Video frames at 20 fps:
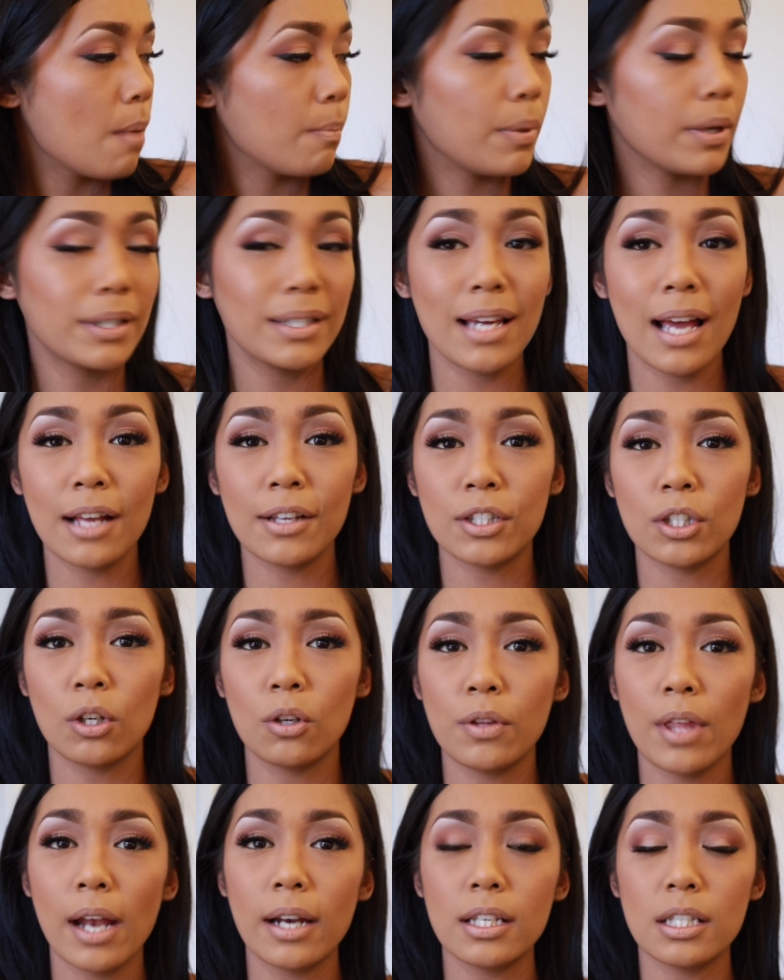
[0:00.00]
But yeah,
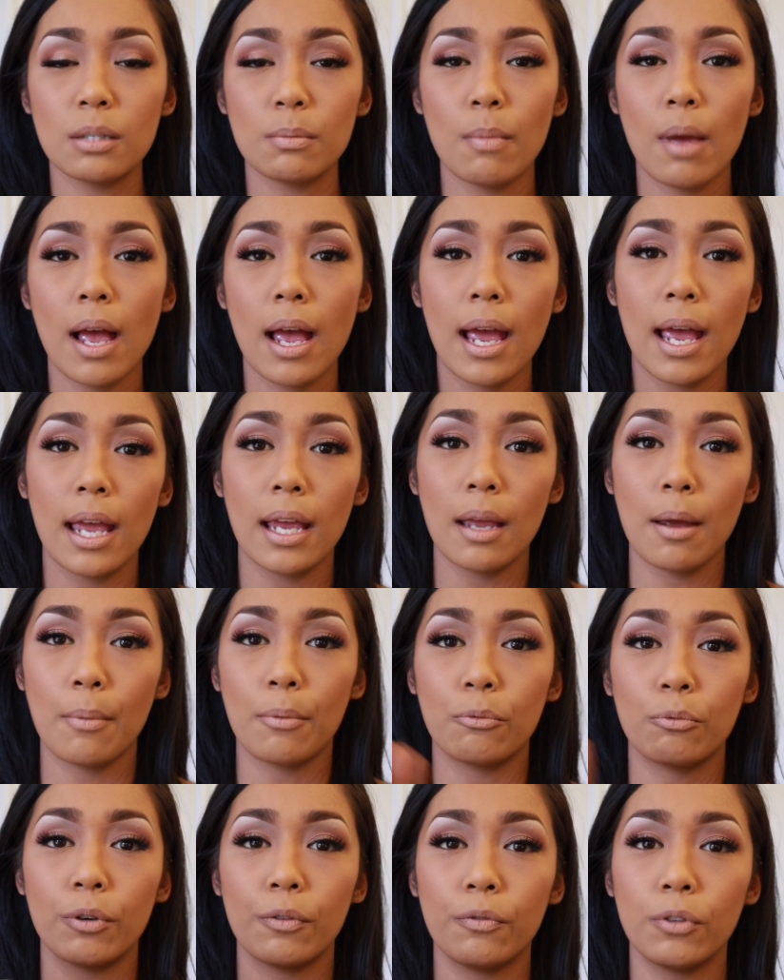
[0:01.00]
so that is my
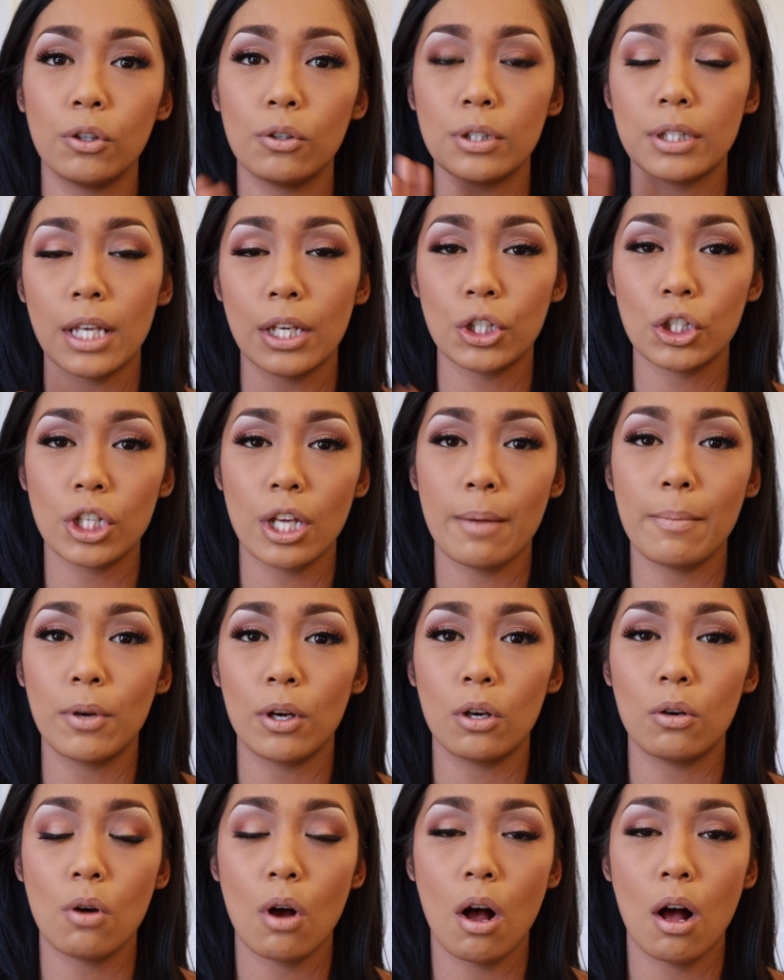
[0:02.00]
review /
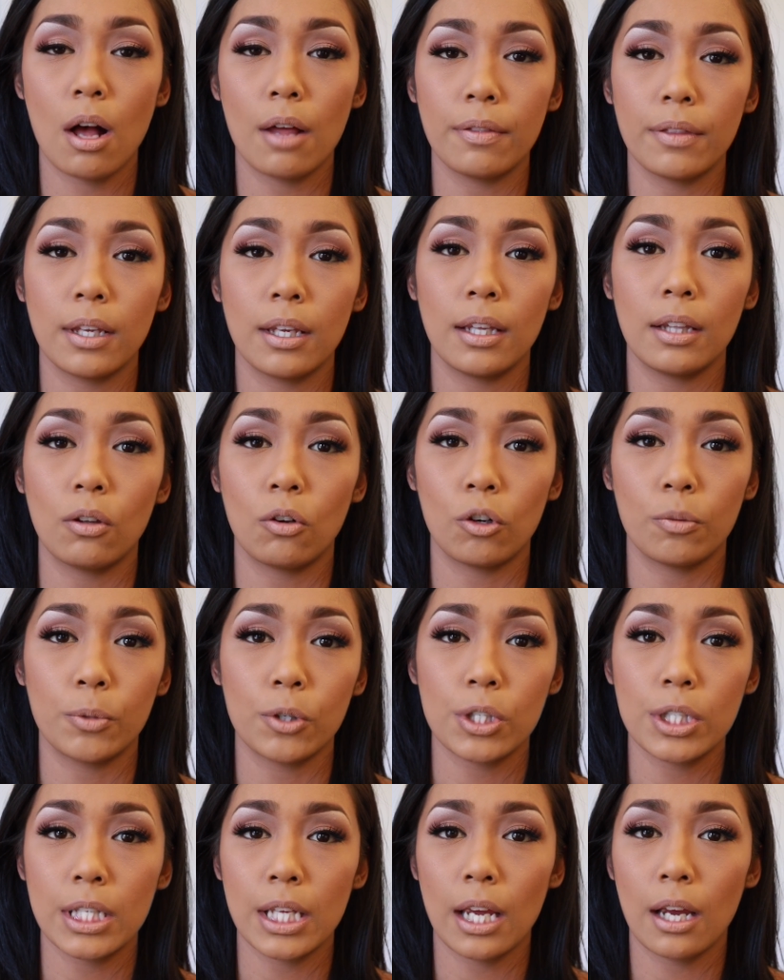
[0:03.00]
demo on the Laura
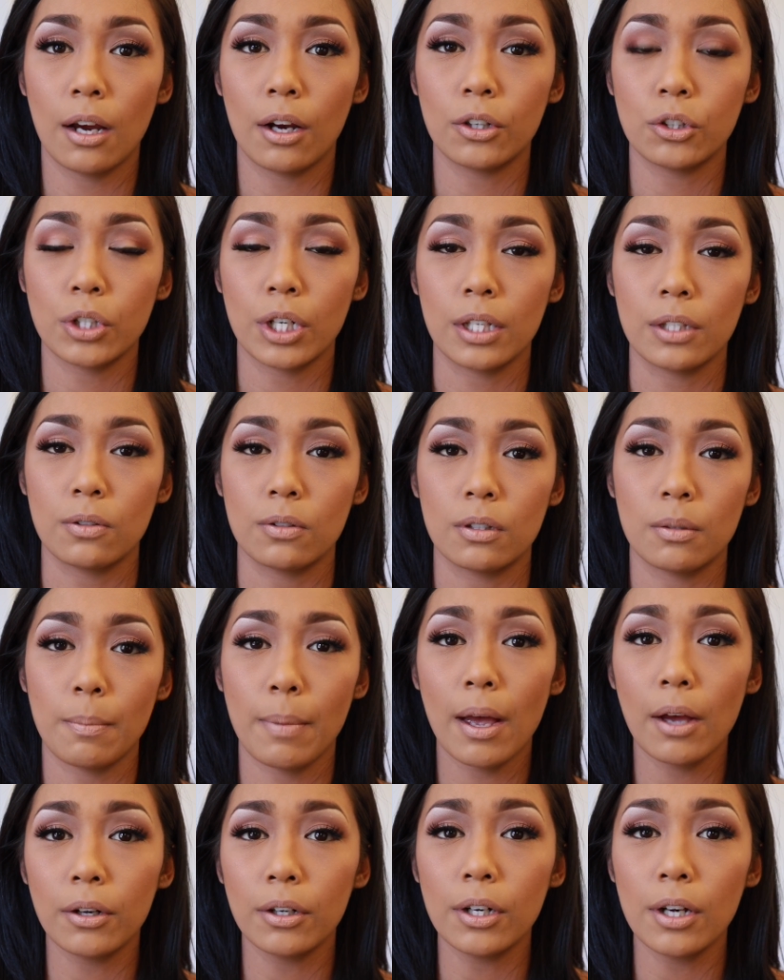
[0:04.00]
Mercier translucent
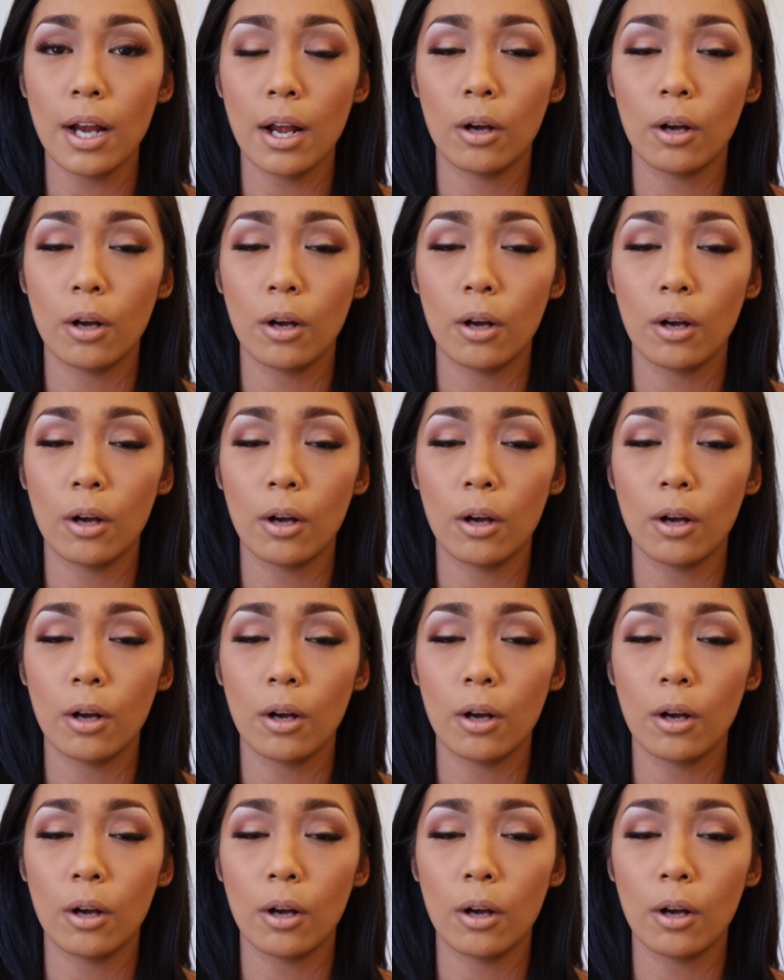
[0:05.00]
powder.